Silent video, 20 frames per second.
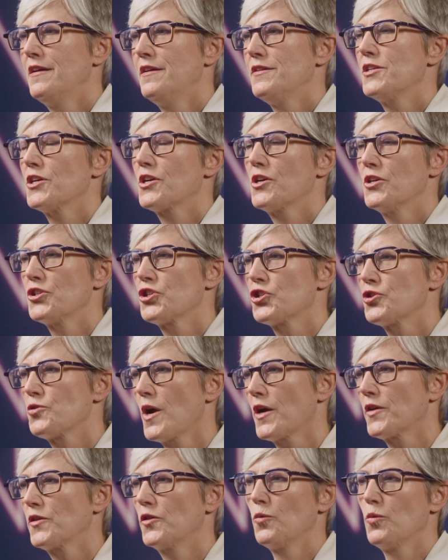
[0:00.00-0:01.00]
to
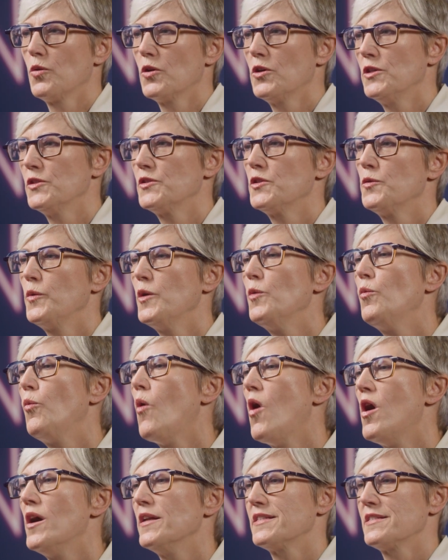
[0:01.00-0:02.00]
construct the world we
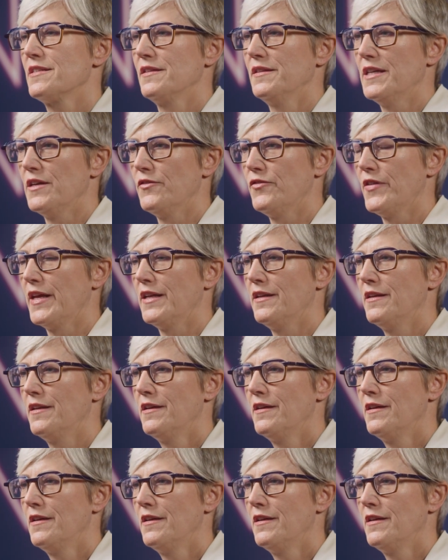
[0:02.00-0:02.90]
want to live in.